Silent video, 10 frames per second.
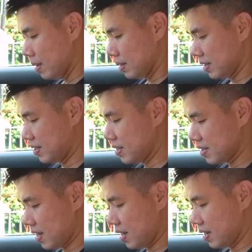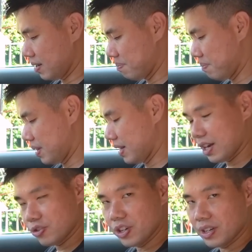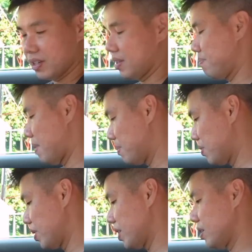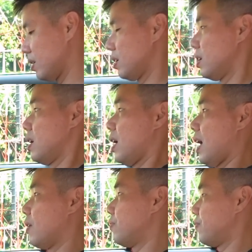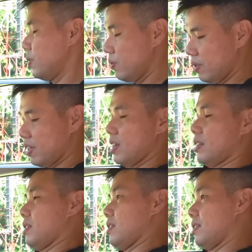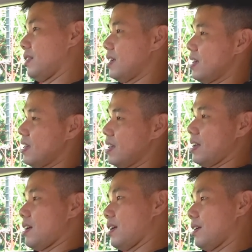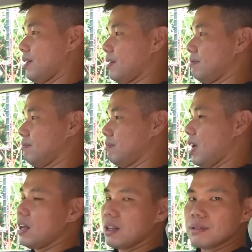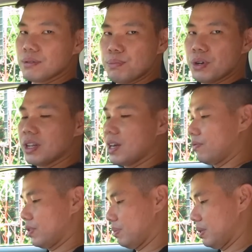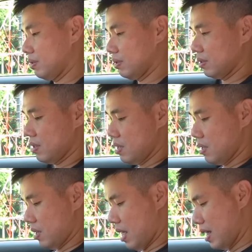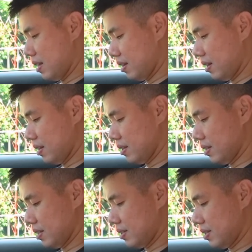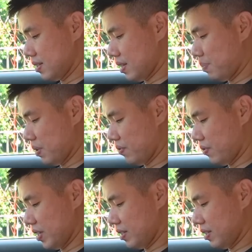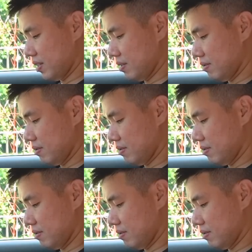The seats are electric, memory. I feel that they are pretty comfortable, and the seats are perforated.